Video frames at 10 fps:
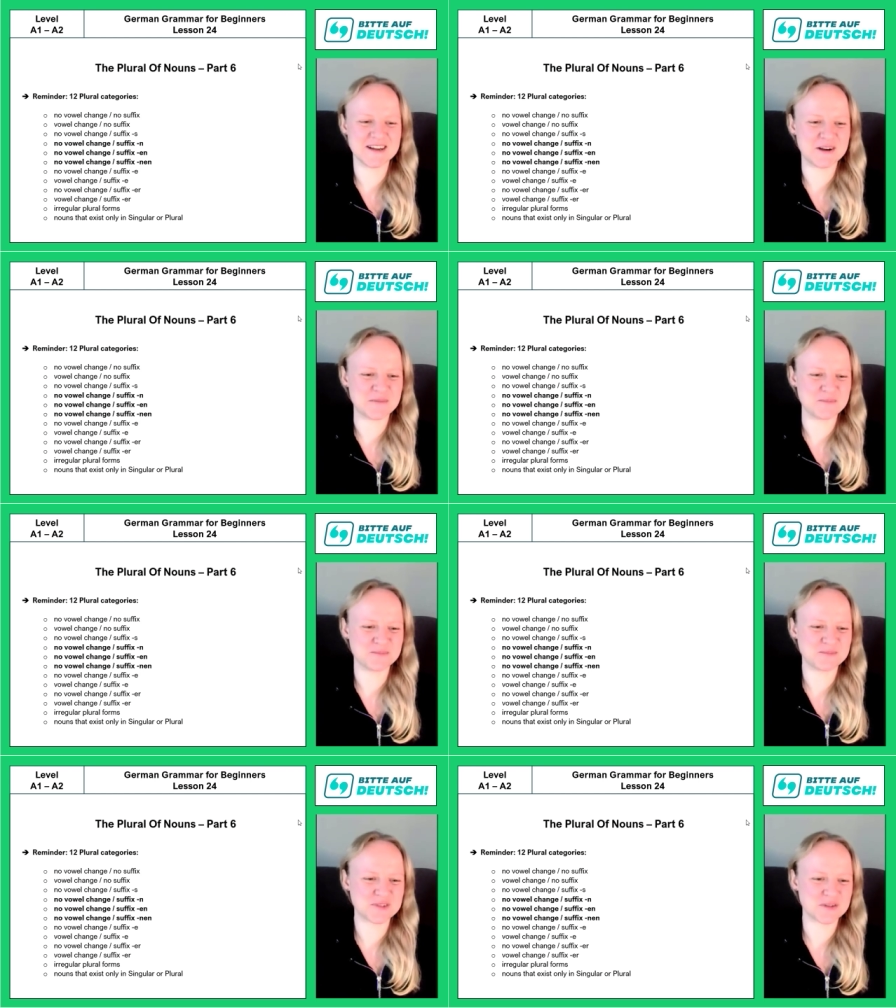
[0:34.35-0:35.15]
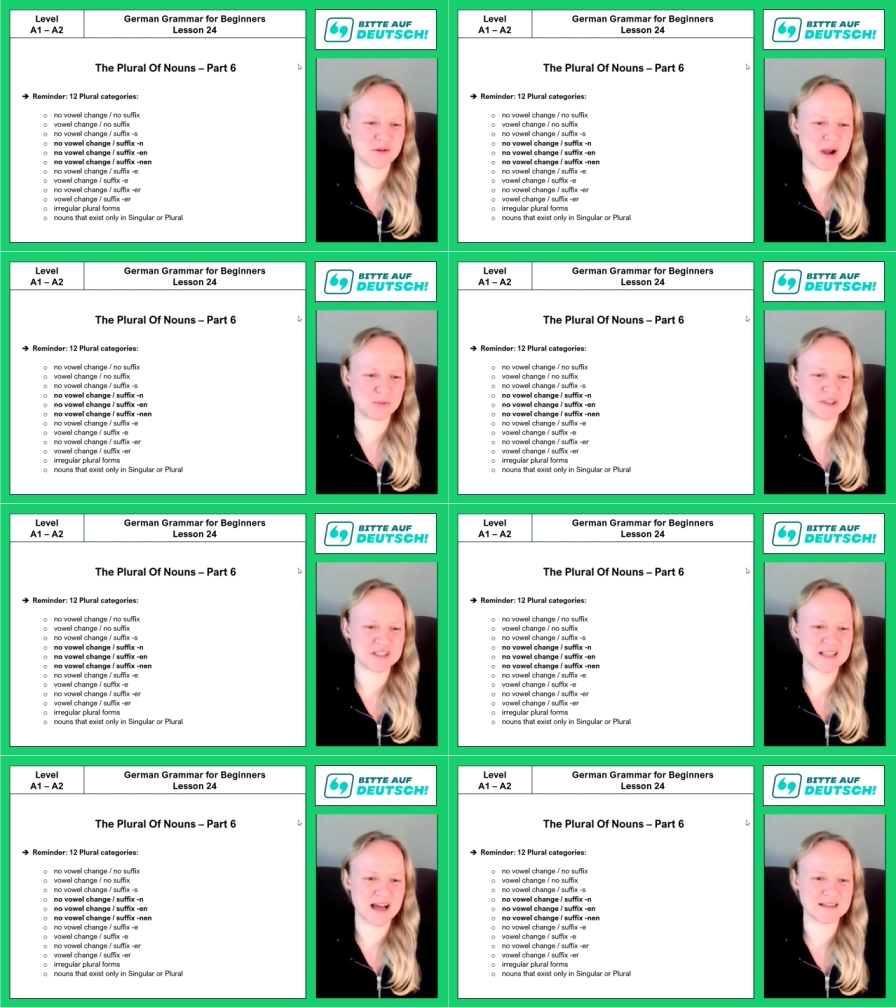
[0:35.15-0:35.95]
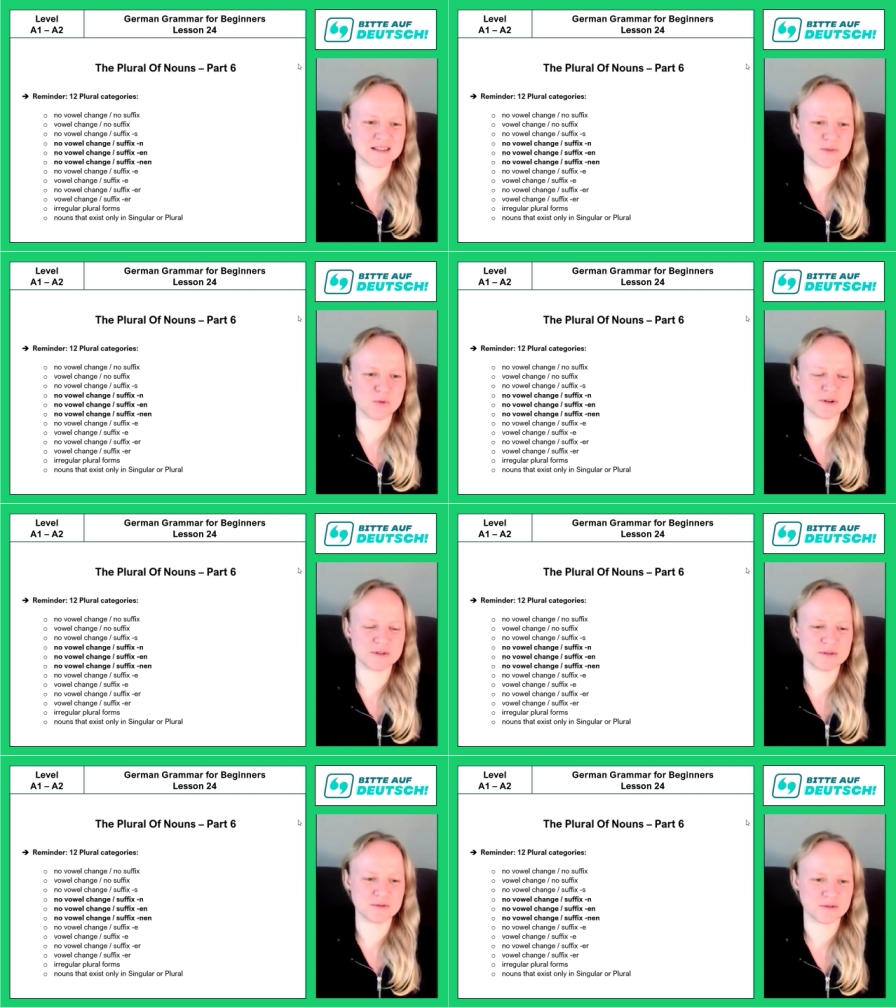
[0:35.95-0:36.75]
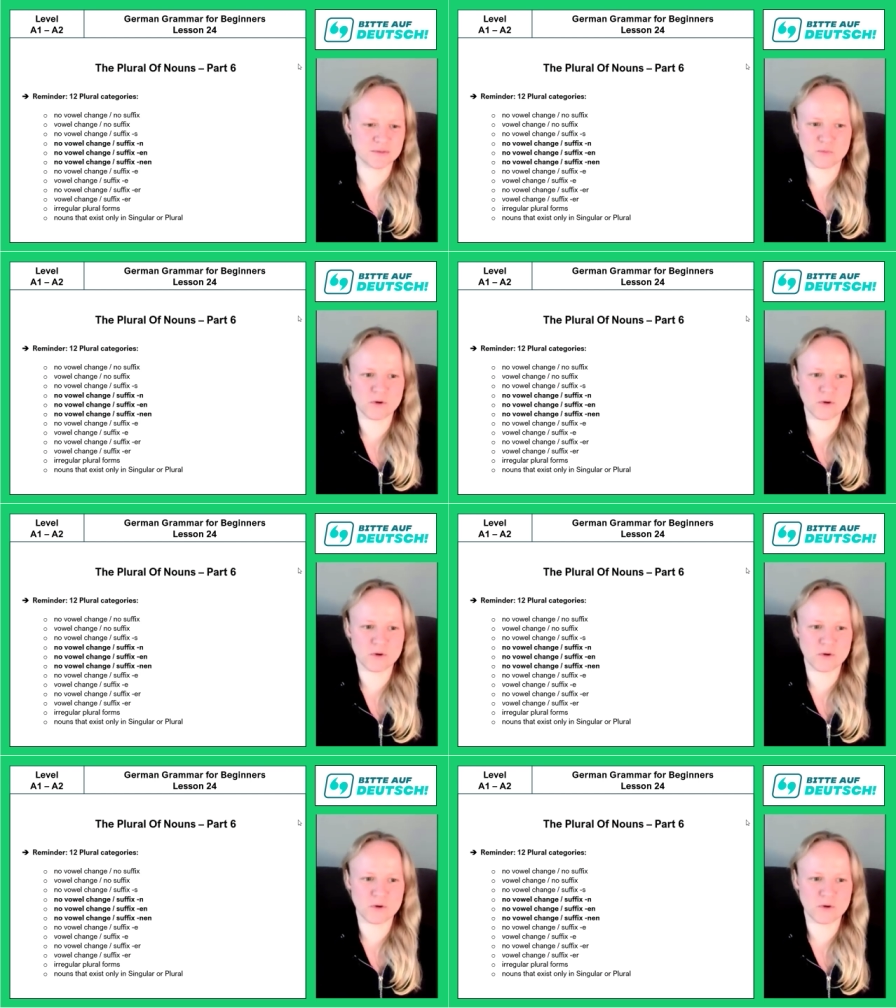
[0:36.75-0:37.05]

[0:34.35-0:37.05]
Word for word: Um, so, I would just answer one,